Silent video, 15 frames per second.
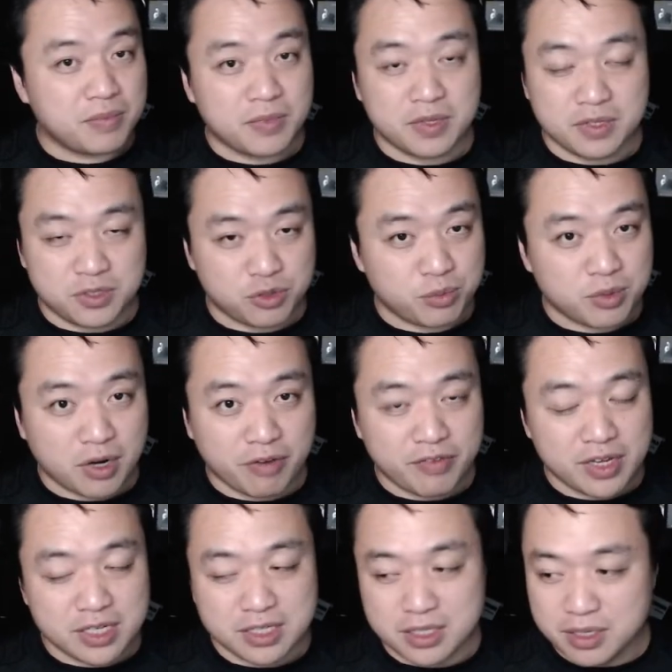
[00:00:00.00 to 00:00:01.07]
Super
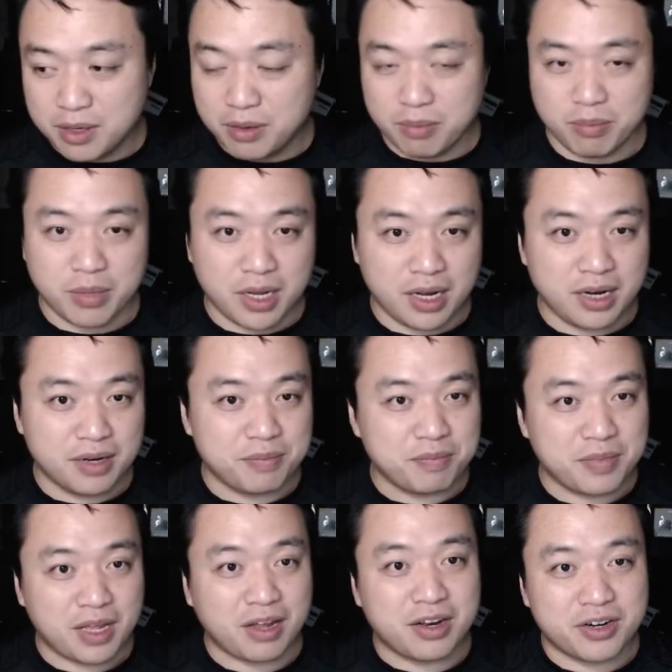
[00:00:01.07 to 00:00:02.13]
obvious, but
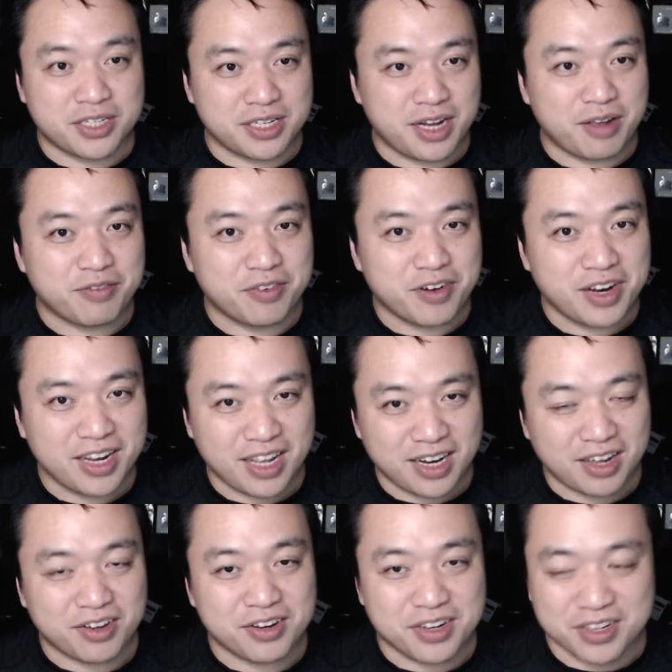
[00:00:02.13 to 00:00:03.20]
now there's a name for it,
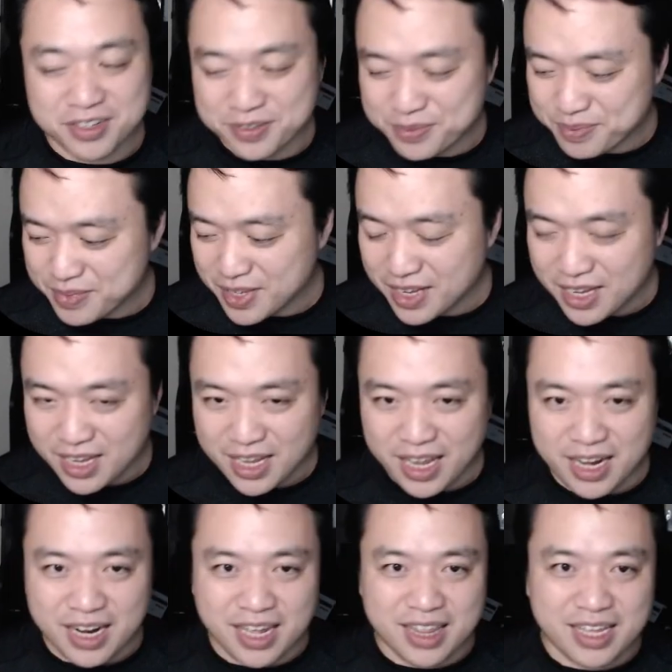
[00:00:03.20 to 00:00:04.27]
and now you know.
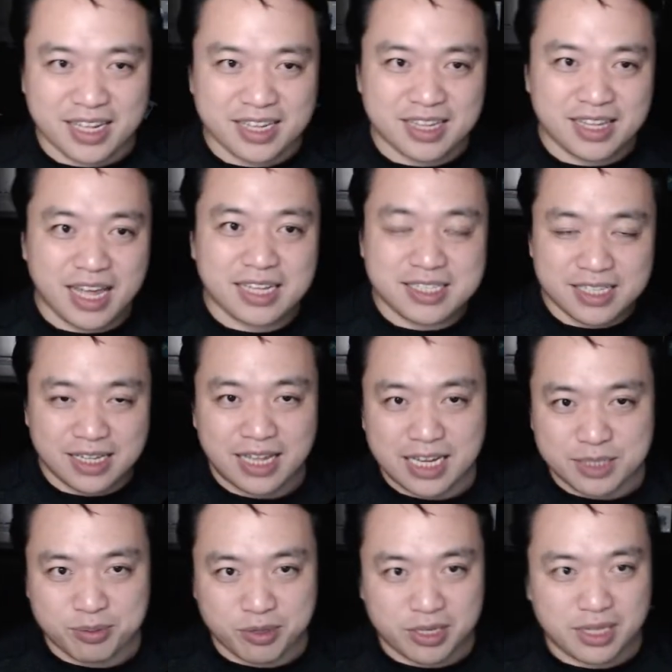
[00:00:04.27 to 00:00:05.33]
And I think that's the
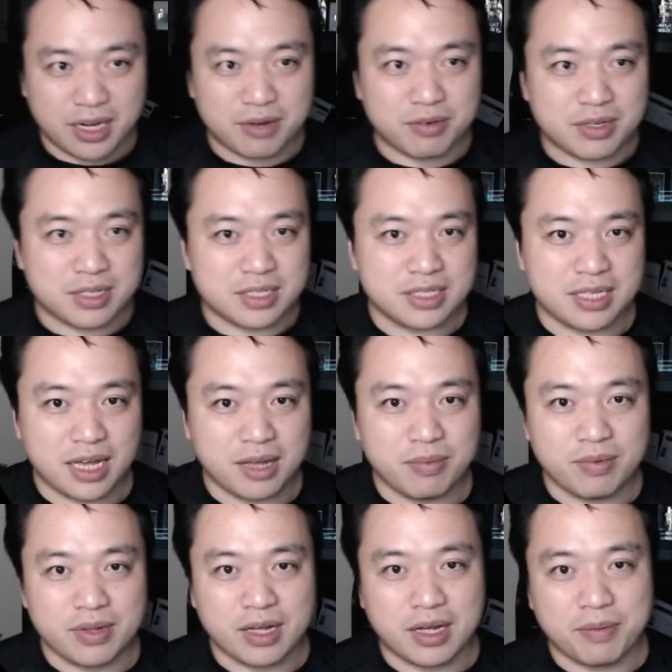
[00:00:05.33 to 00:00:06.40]
last point that I want to say.
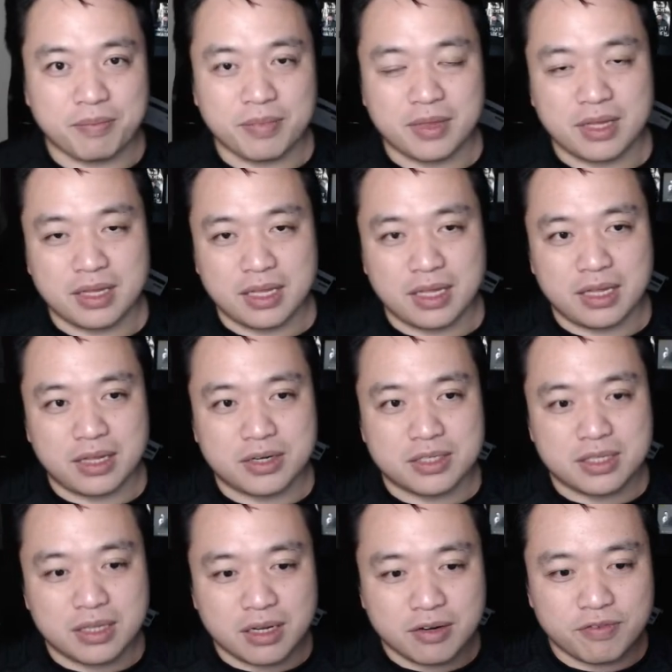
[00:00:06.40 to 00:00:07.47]

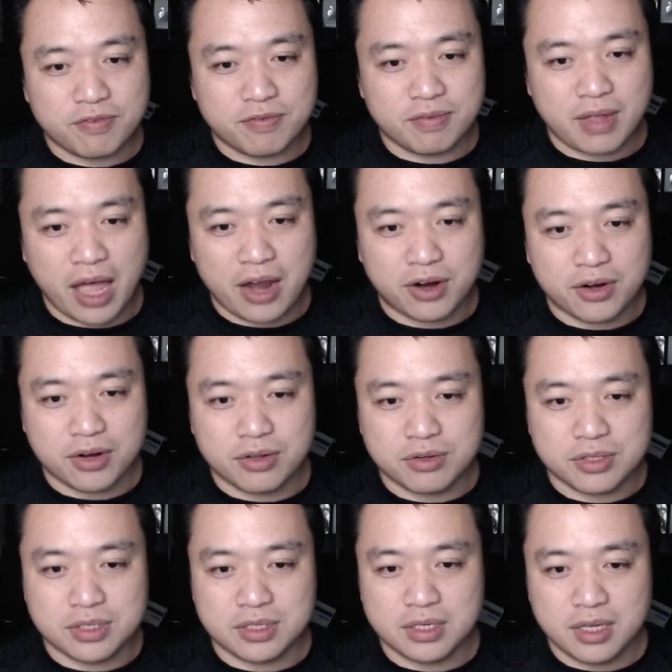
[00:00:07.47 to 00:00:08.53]
There's a lot of Hacker
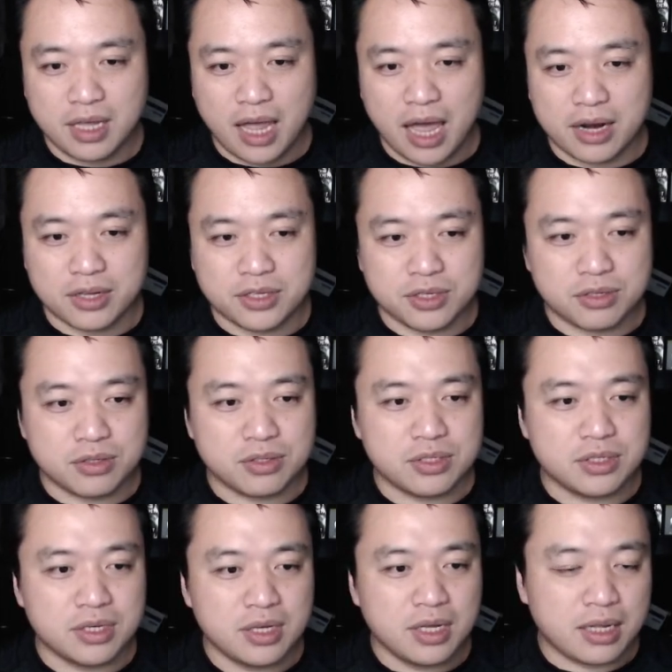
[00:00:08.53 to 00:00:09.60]
News
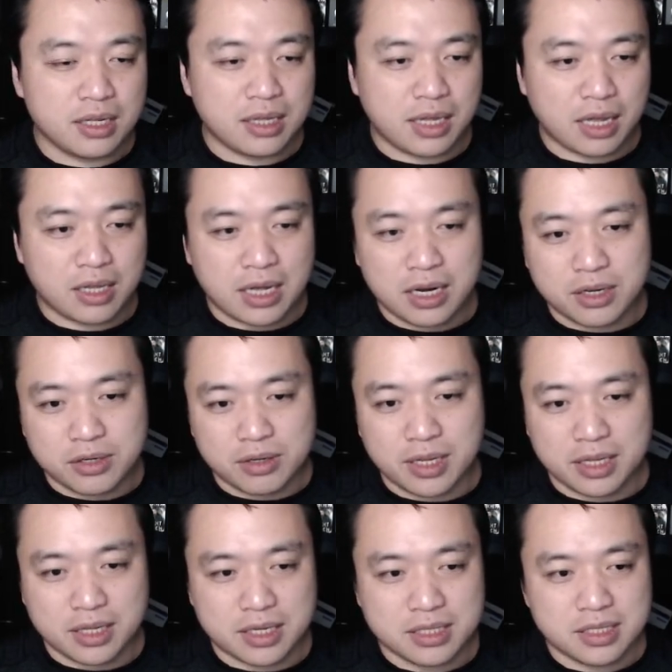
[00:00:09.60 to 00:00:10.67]
attitudes that kind of go
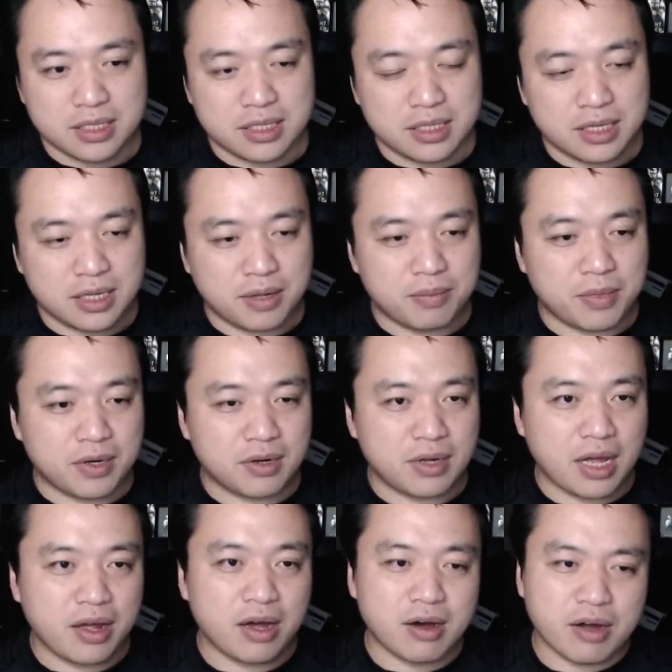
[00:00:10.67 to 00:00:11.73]
like this.
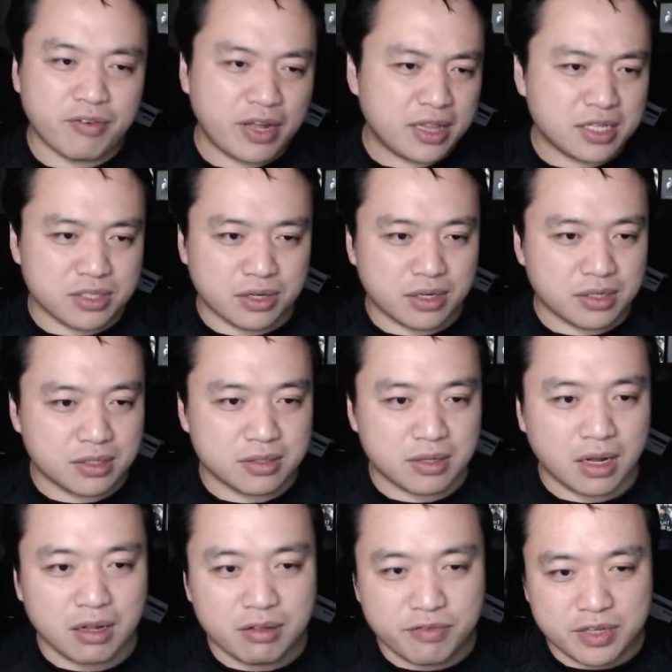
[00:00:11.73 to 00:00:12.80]
I read this
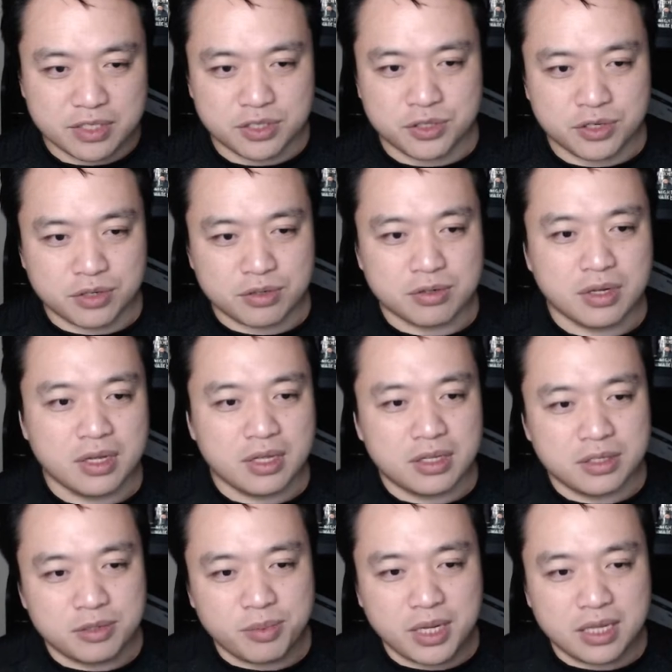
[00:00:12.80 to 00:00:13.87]
article, all of it's true.
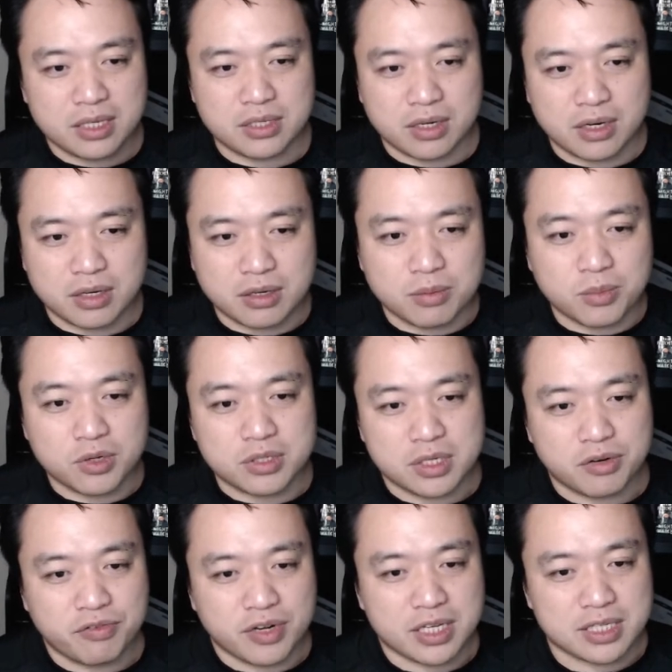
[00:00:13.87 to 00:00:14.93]
To me, this article
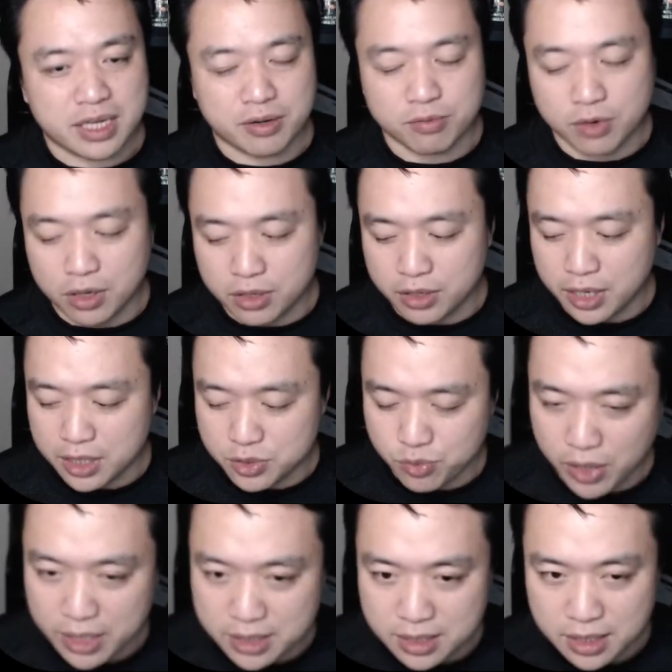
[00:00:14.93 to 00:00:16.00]
mostly reads like water is
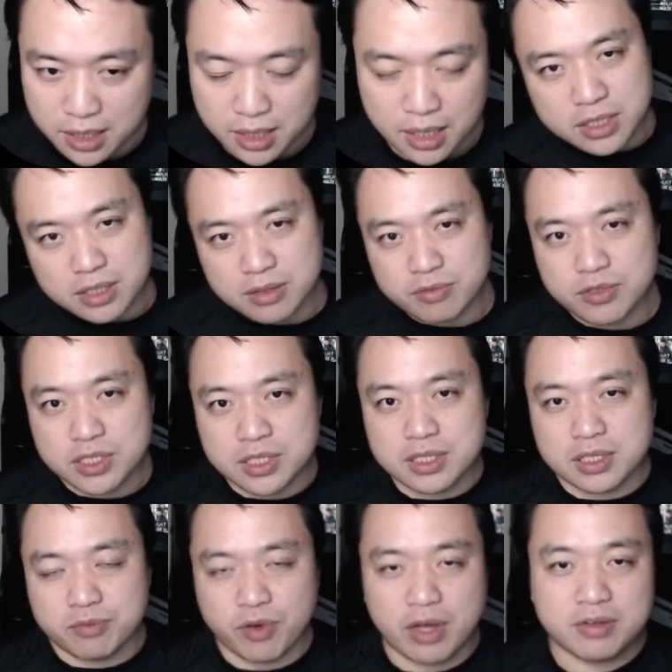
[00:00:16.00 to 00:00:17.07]
wet, which
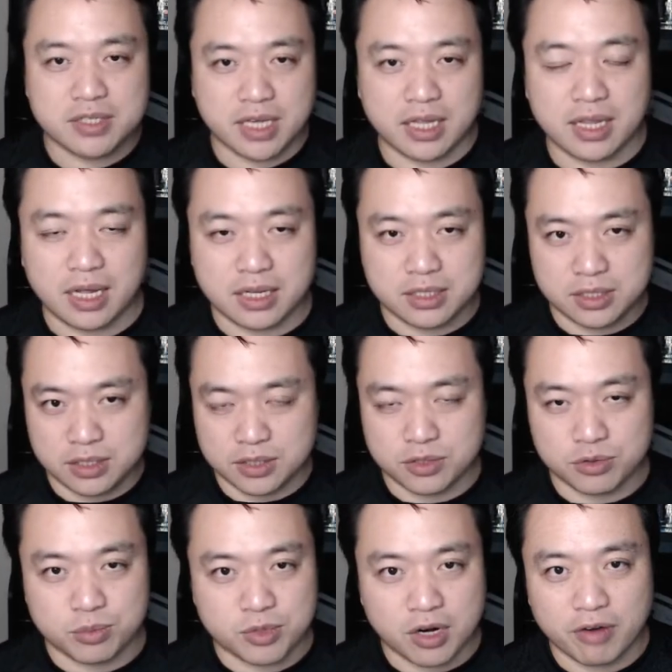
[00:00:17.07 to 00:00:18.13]
is a way of saying that it's just
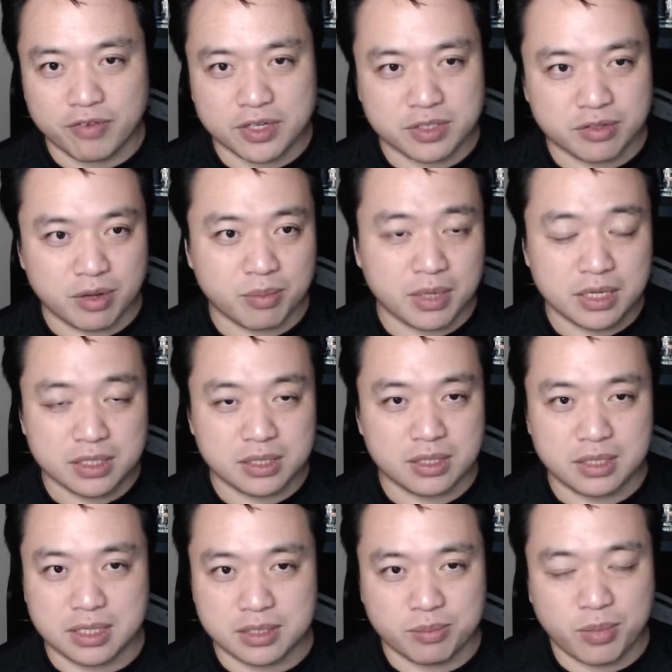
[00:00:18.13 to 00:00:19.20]
super obvious to him and
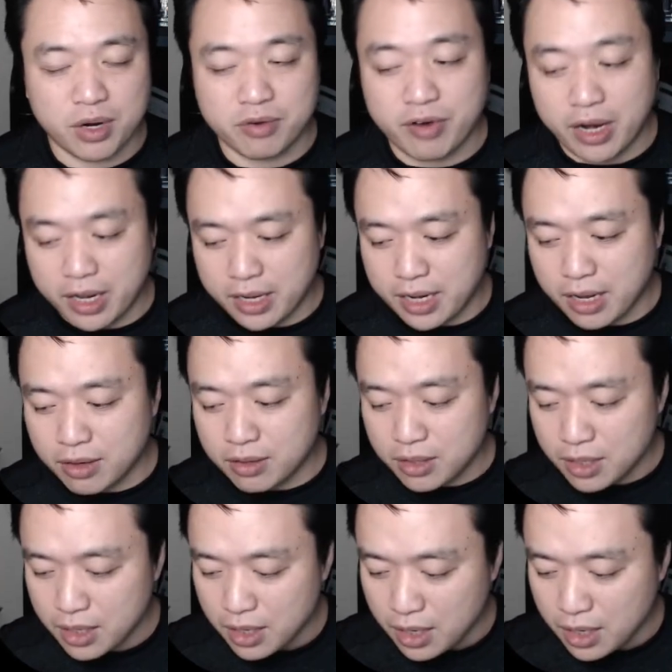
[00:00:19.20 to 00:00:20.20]
it doesn't bear writing down.